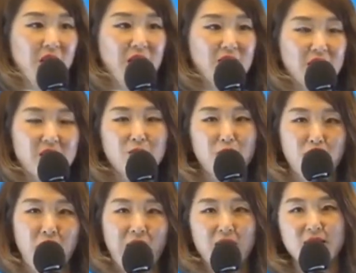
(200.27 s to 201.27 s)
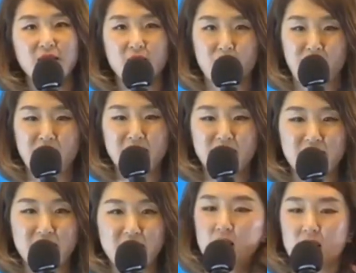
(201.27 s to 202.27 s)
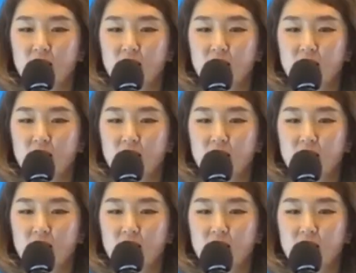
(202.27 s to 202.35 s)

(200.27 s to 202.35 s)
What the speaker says: and it's patent pending.